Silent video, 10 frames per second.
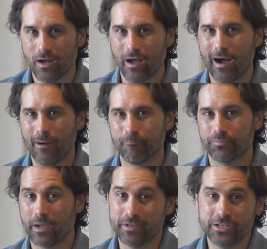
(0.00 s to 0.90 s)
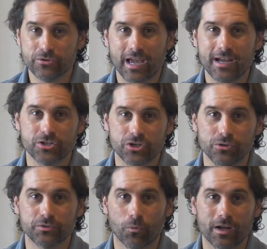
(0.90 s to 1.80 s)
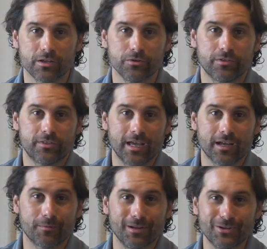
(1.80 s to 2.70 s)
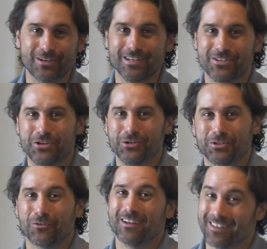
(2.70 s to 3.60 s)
I mean, you can't choose what you think, but you can choose what you